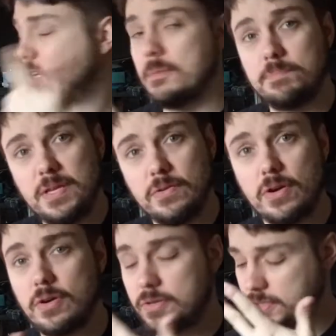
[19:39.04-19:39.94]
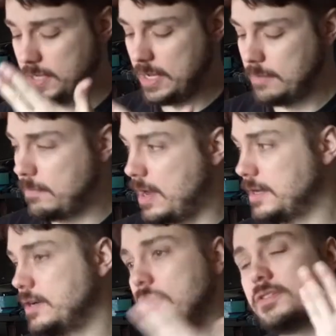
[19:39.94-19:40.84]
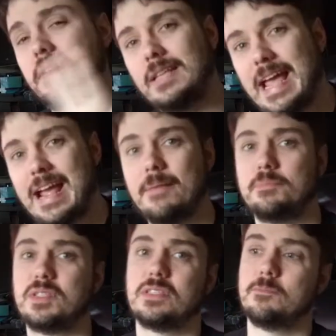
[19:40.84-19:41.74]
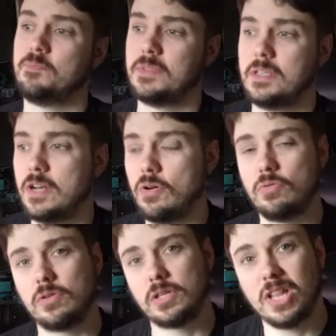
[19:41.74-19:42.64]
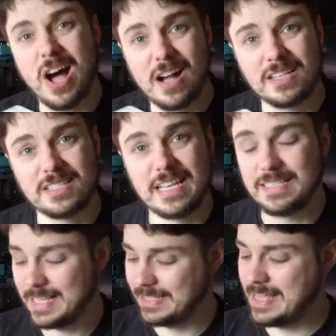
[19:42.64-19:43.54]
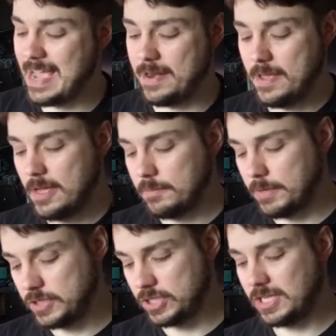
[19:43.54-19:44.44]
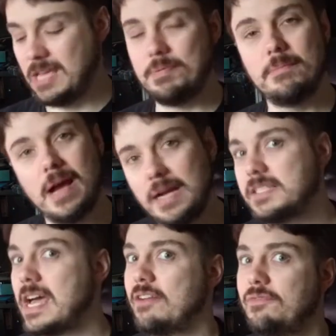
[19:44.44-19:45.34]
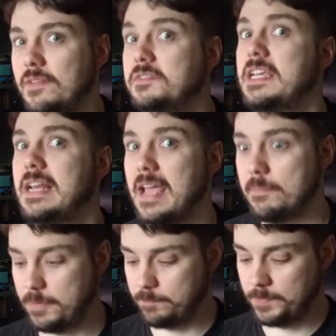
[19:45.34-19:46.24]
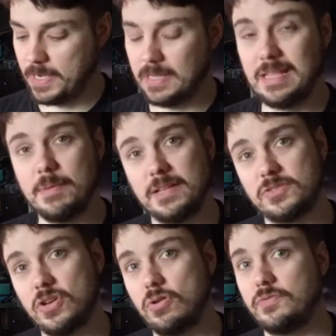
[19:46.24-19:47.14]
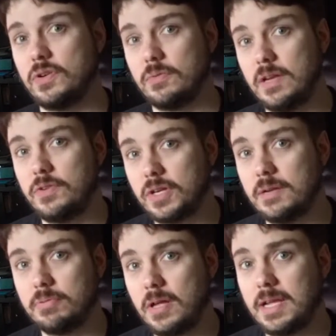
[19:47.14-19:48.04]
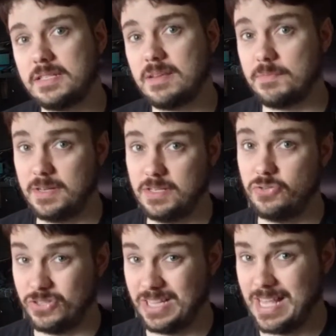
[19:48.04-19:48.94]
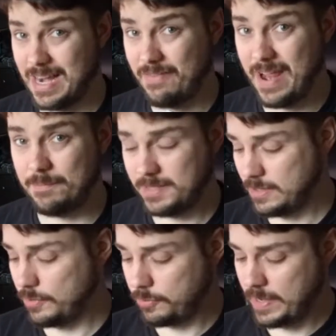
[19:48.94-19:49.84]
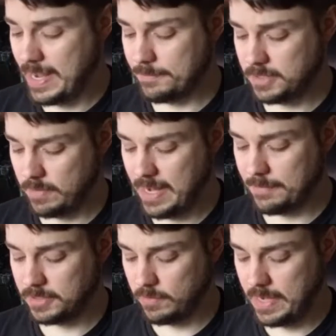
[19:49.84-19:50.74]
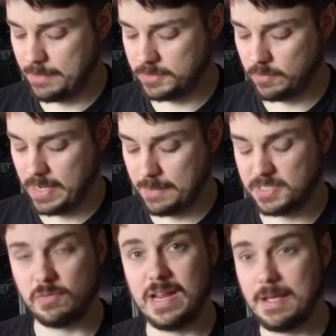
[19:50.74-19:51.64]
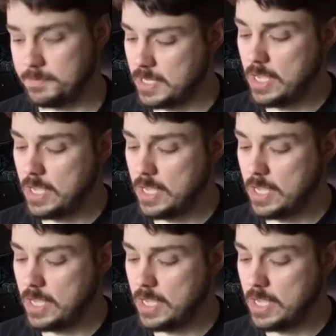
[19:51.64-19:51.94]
computers, monitors, lamps, you know, clocks, things like that. But just keep in mind it's got a 15 amp limit. So if you're going to plug in something that uses a lot of amps, you know, 3 amps, 3 amps, 3 amps, 3 amps, 3 amps,